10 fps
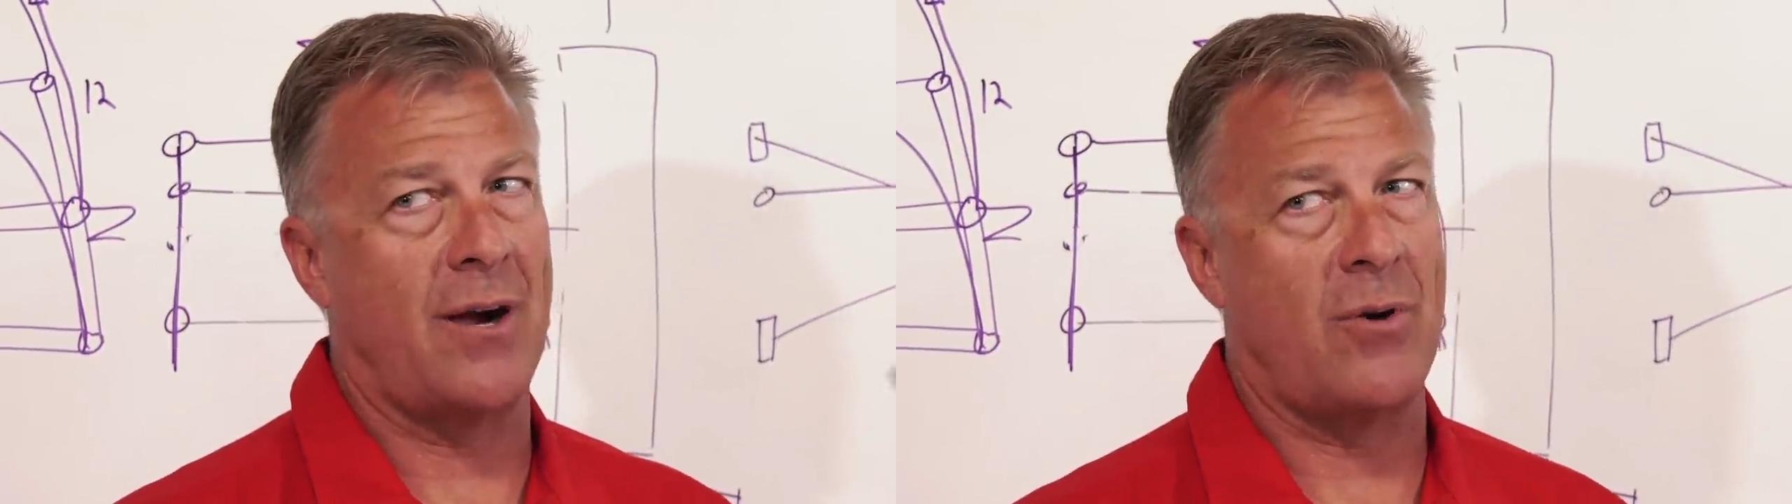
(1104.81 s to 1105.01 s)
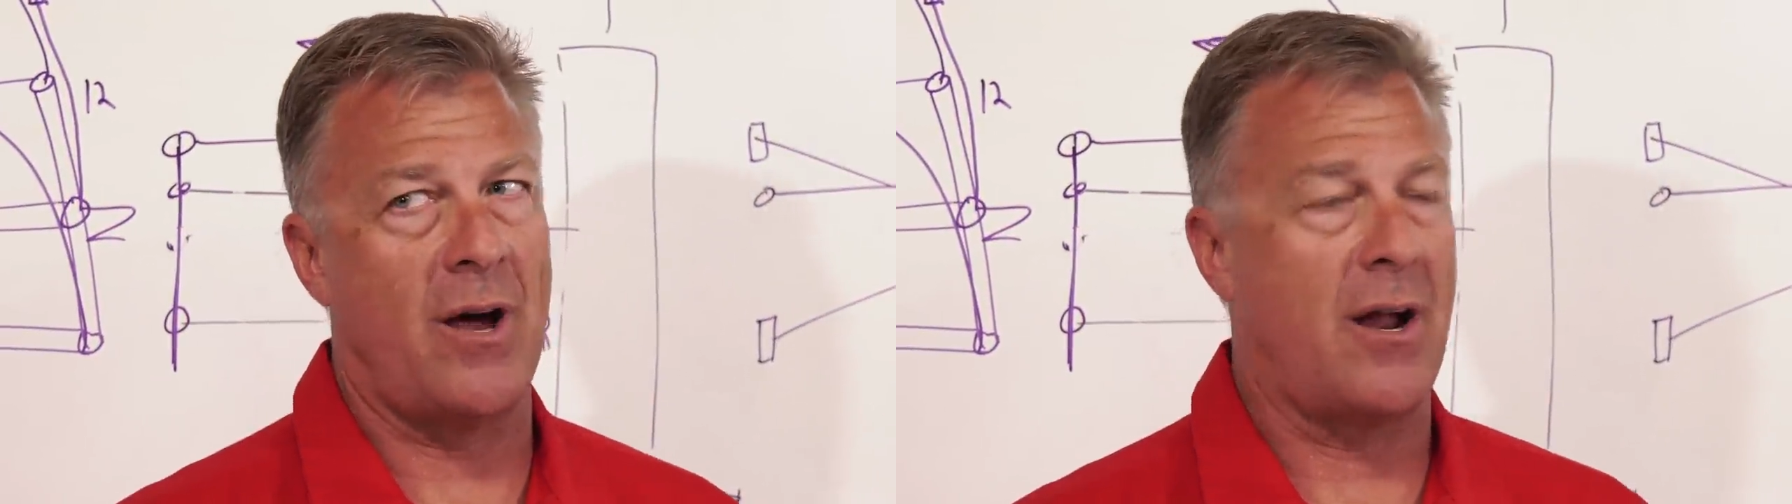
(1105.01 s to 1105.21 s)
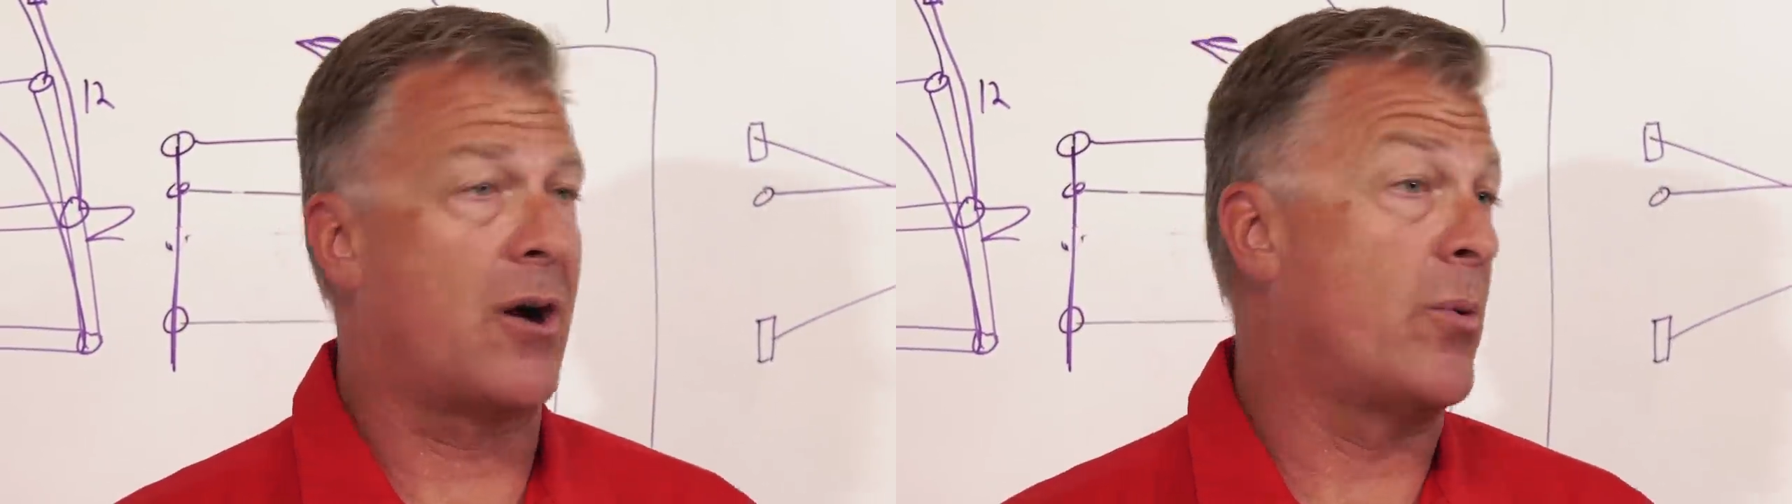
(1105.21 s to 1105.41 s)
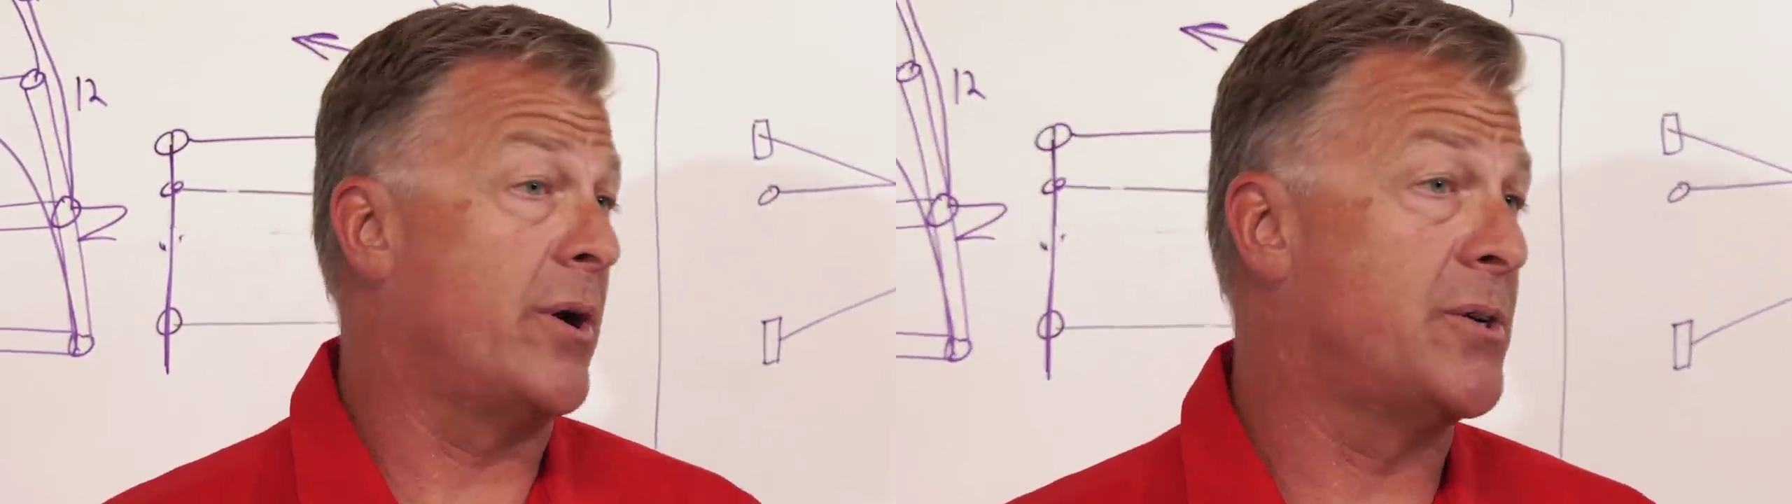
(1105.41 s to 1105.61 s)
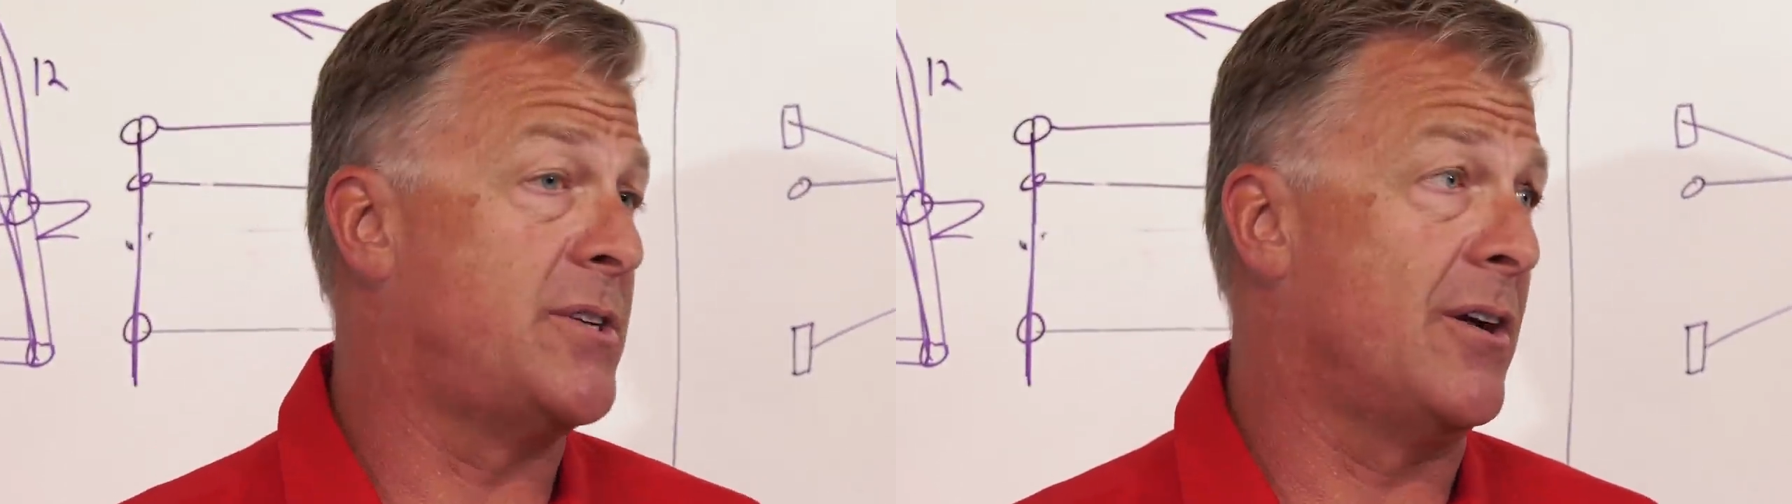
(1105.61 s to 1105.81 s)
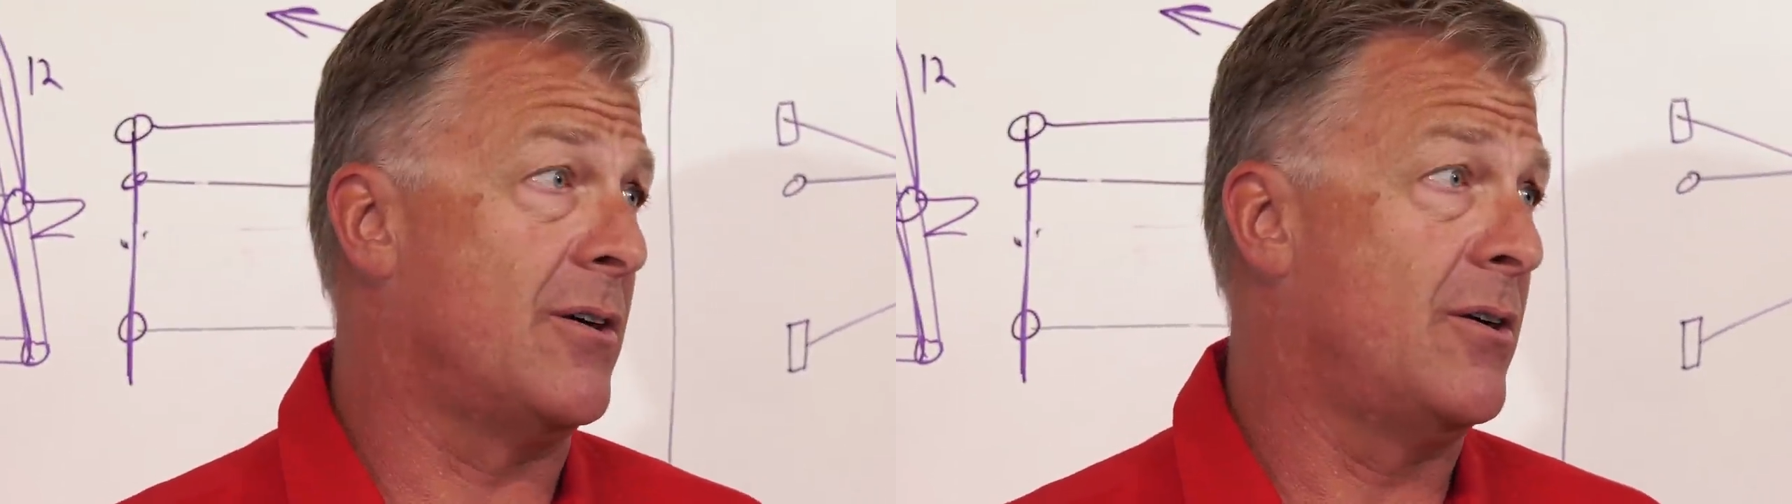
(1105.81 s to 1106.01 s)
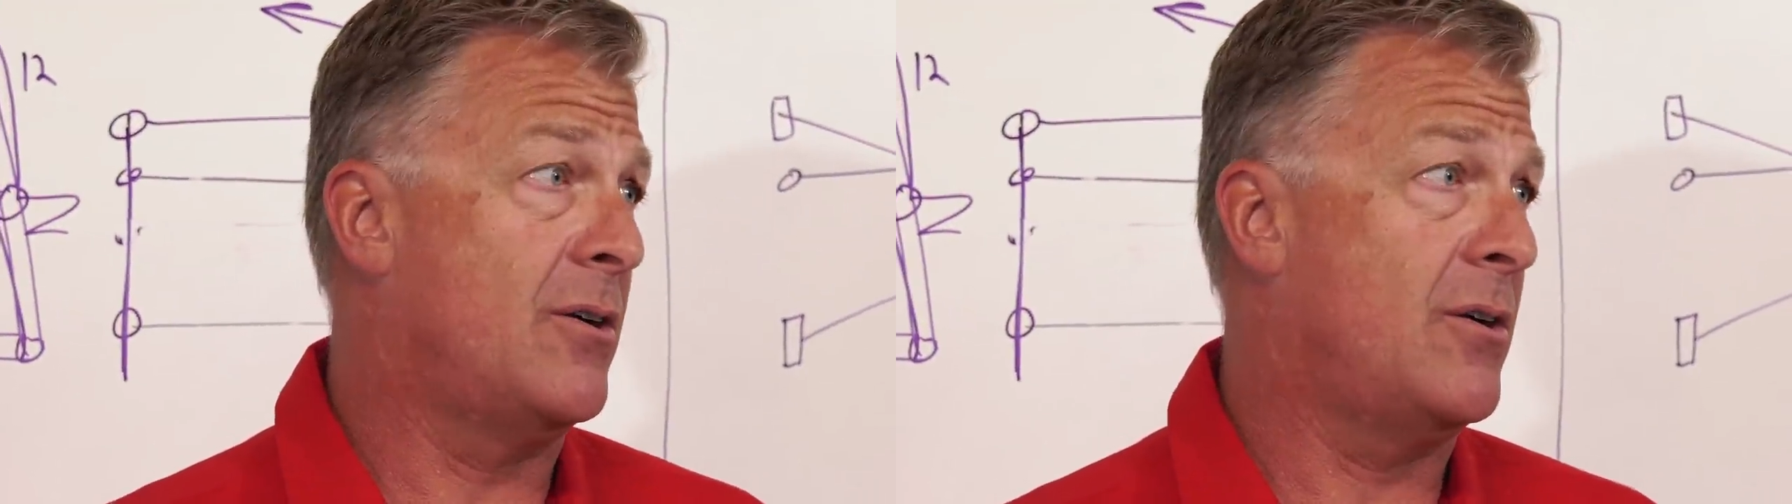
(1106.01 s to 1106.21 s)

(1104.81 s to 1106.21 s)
tie rod on a rear steer